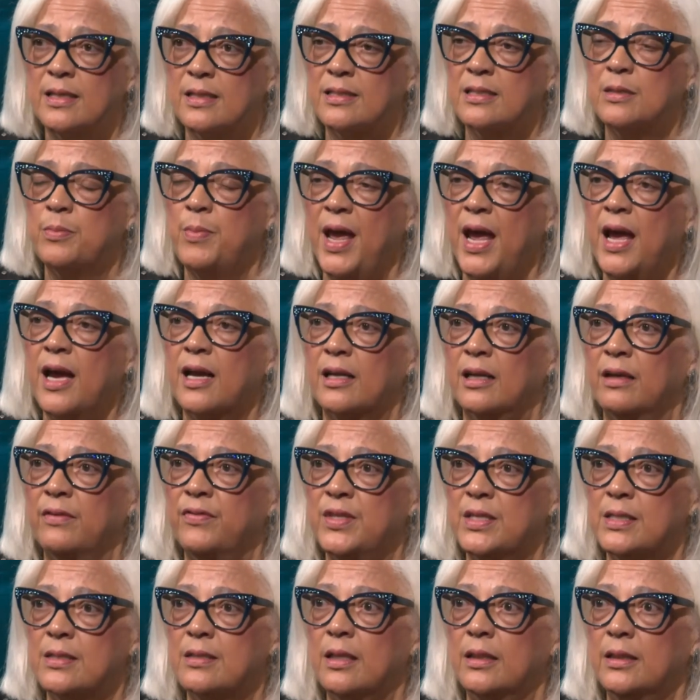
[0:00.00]
smack of
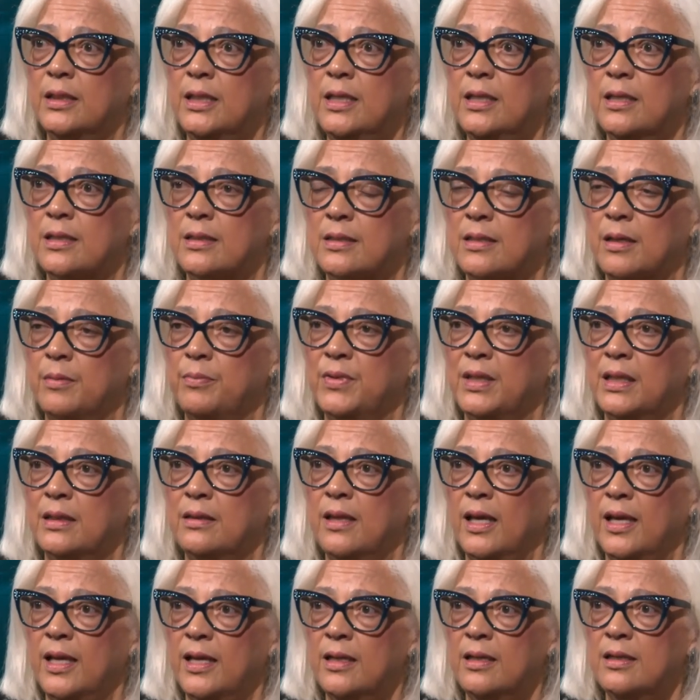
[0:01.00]
this elitism that
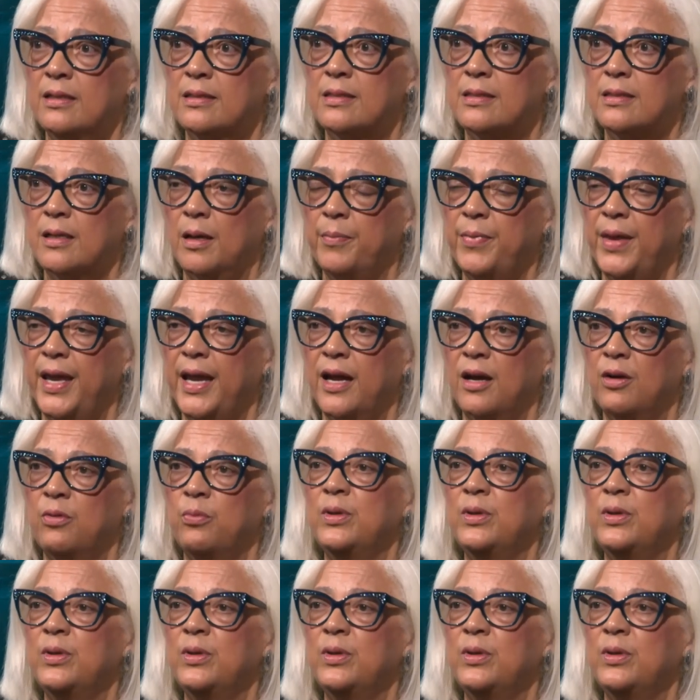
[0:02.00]
they somehow,